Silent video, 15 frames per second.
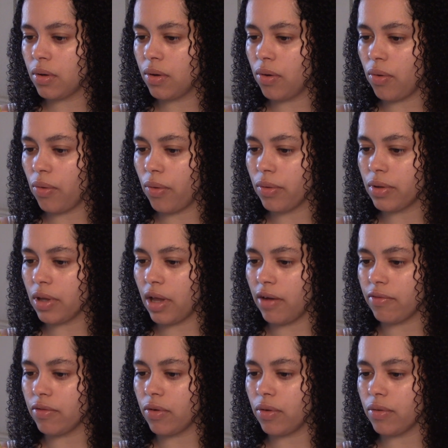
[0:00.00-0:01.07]
Hold
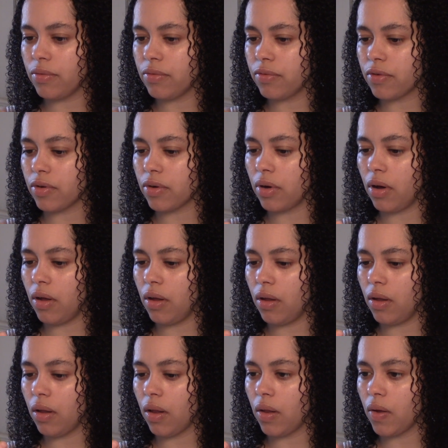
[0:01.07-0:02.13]
level for
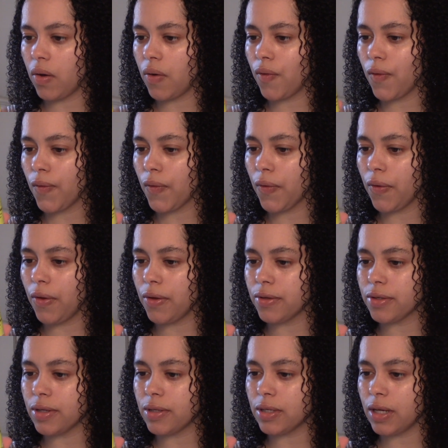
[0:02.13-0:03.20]
all
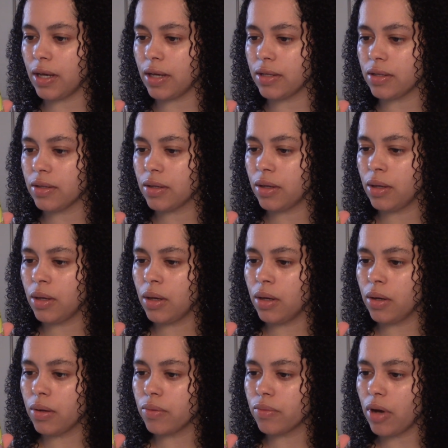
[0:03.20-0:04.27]
curls. It says
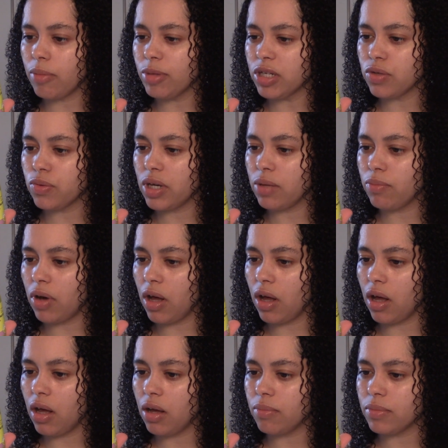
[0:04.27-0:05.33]
rub between
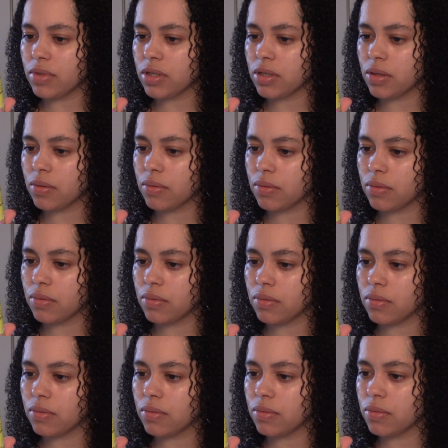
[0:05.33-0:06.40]
palms,
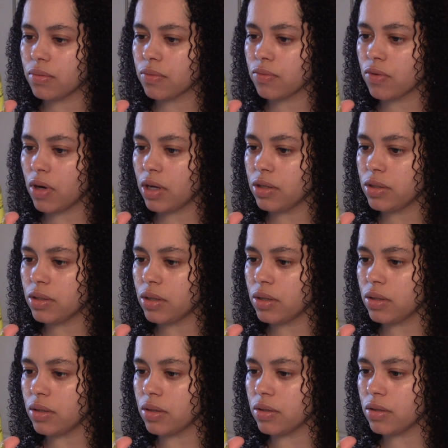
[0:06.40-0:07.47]
scrunch
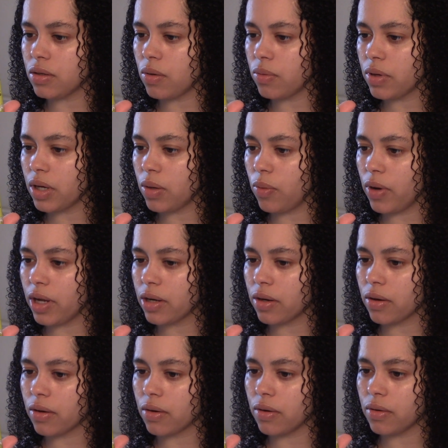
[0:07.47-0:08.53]
into soaking wet
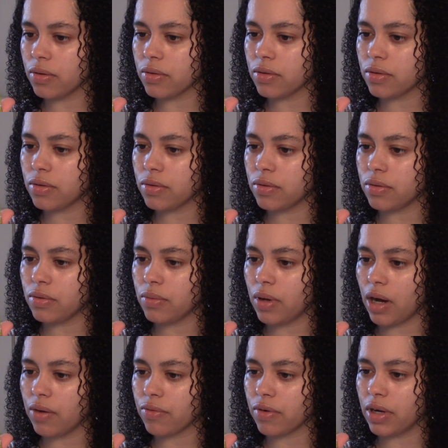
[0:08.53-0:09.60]
curls, do
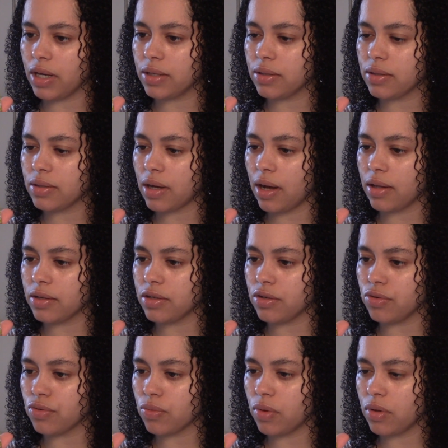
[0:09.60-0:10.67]
not rinse, style as
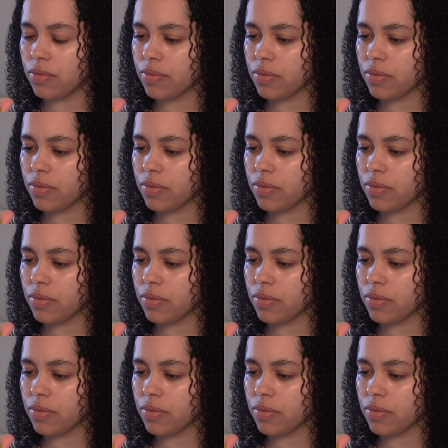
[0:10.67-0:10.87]
usual.